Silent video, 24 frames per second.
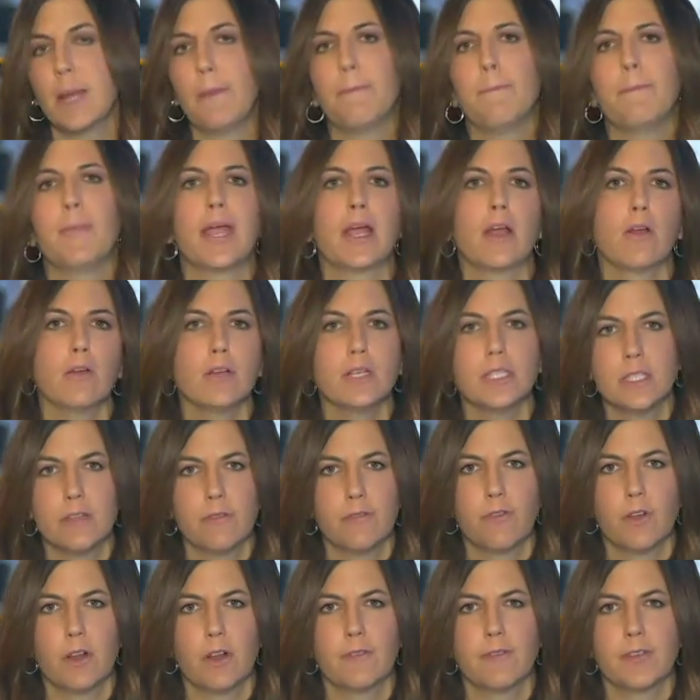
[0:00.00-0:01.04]
embarrassed
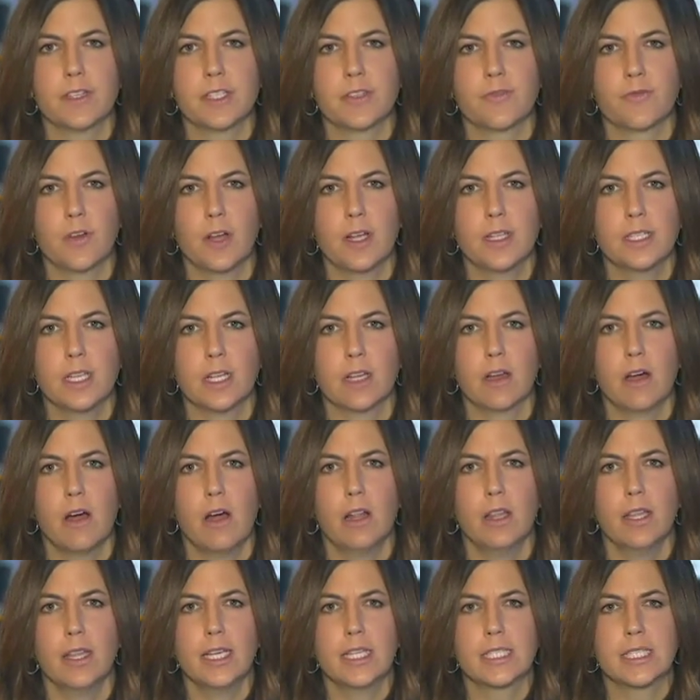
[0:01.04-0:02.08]
in front of his friends and
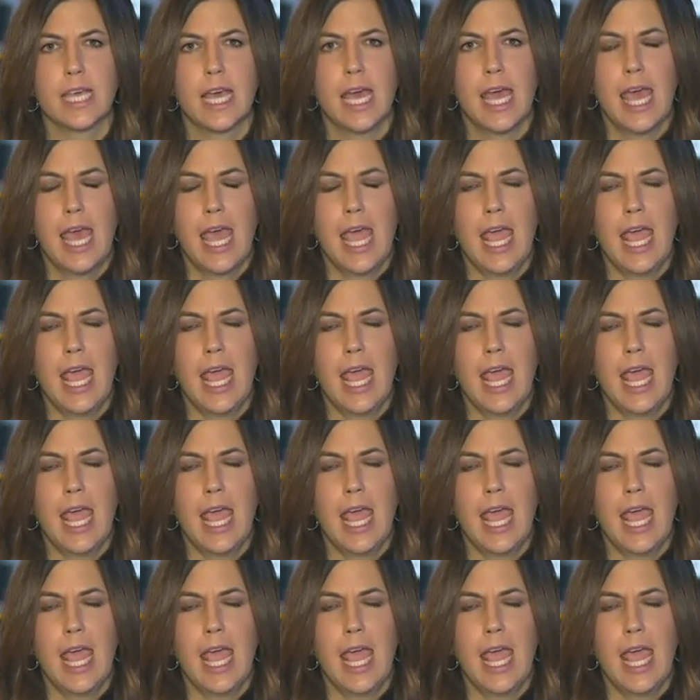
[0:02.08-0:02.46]
colleagues,